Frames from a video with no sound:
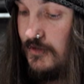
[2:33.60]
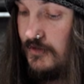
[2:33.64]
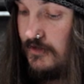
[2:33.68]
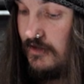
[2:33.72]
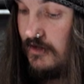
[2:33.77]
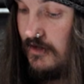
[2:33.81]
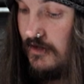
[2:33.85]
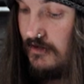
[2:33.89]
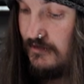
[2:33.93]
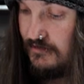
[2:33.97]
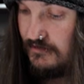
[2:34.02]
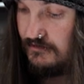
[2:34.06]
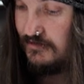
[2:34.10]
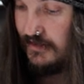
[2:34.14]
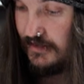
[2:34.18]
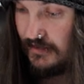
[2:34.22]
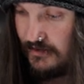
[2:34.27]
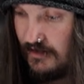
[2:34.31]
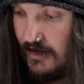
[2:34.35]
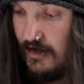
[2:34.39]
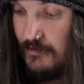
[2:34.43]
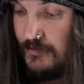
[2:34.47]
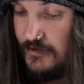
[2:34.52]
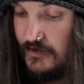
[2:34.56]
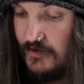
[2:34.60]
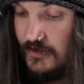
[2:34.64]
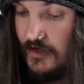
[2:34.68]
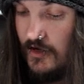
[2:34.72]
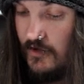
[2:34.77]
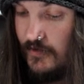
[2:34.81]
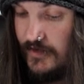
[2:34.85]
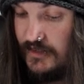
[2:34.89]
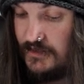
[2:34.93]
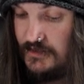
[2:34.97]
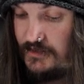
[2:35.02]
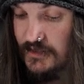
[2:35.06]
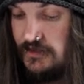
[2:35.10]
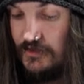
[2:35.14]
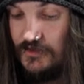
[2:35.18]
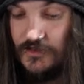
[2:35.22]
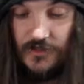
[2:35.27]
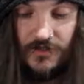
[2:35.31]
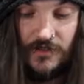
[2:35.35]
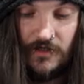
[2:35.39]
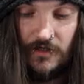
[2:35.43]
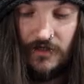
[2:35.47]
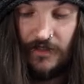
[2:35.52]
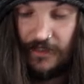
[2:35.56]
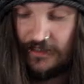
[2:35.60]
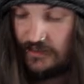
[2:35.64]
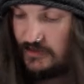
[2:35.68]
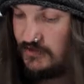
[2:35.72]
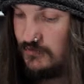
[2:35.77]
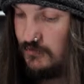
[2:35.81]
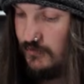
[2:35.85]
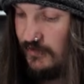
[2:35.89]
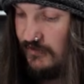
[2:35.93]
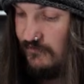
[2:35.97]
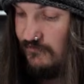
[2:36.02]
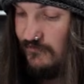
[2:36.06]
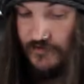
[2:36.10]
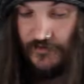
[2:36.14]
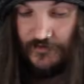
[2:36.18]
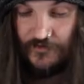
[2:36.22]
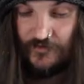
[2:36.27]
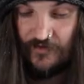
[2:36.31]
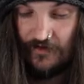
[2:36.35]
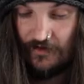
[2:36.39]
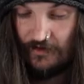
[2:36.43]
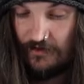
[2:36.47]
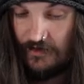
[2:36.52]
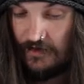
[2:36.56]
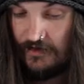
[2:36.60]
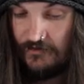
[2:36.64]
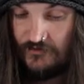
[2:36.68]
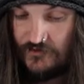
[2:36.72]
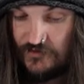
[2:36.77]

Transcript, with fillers: and like up and going. So you just go like swing 15, uh,